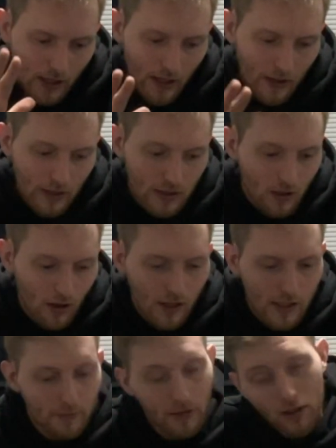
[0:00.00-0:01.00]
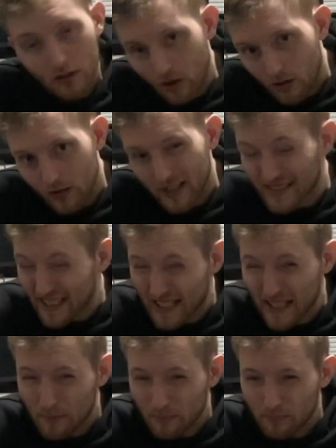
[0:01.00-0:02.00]
This card has been called a
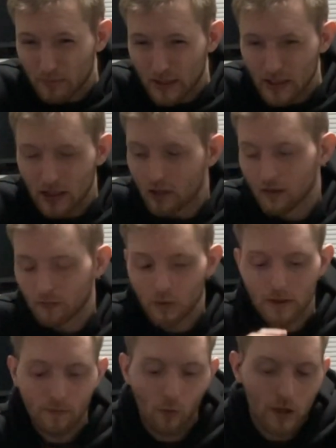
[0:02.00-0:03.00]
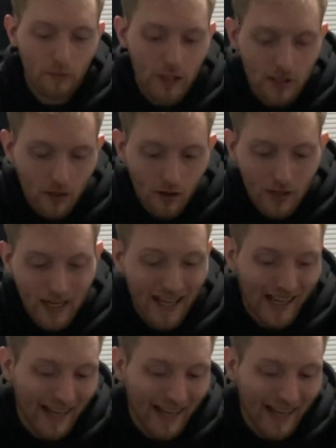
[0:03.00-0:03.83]
1080p or a 1440p card.